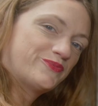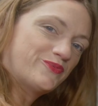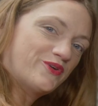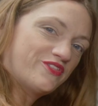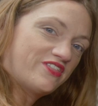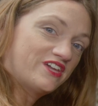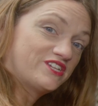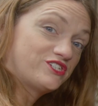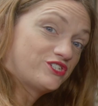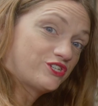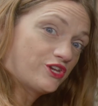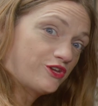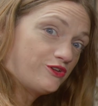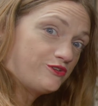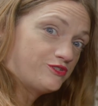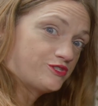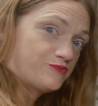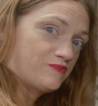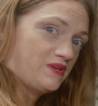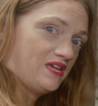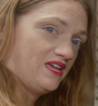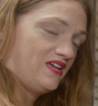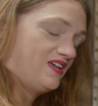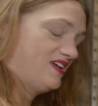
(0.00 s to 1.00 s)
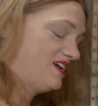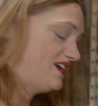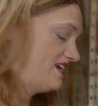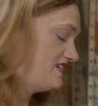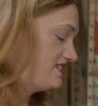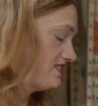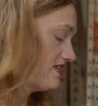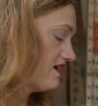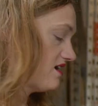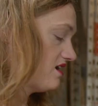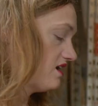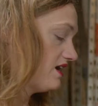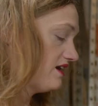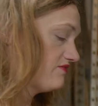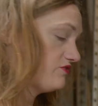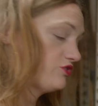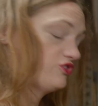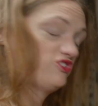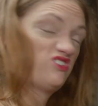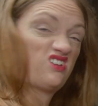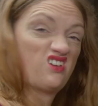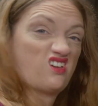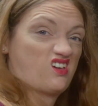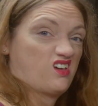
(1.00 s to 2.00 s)
What that shows me is that I have a
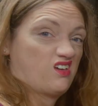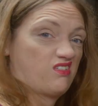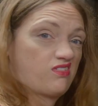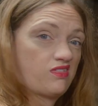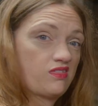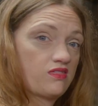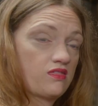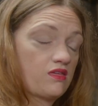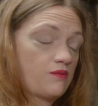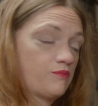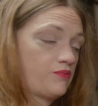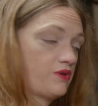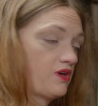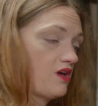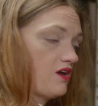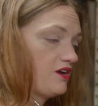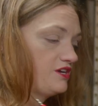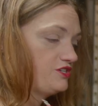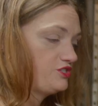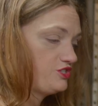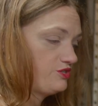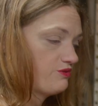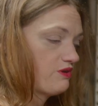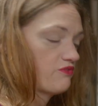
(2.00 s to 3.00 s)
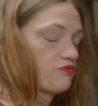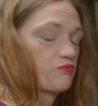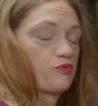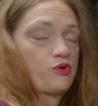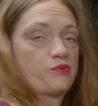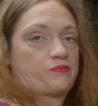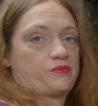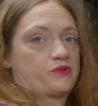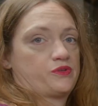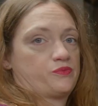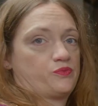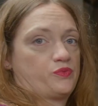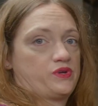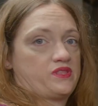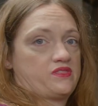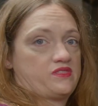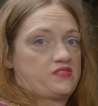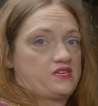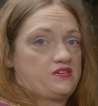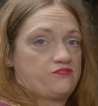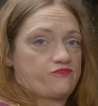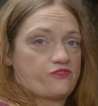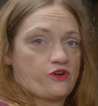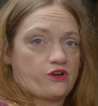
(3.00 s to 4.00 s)
good earth, but I do have a problem with
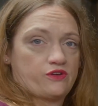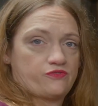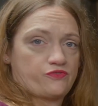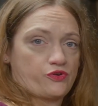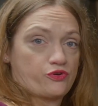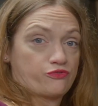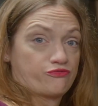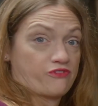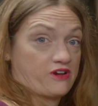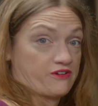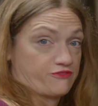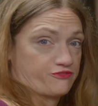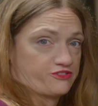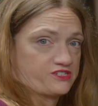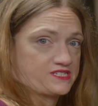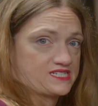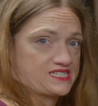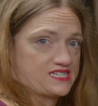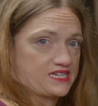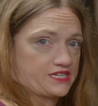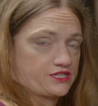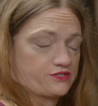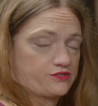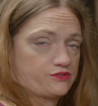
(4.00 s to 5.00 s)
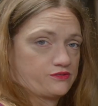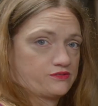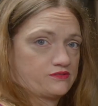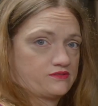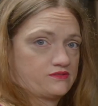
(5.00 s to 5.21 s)
the 5 volt reference signal.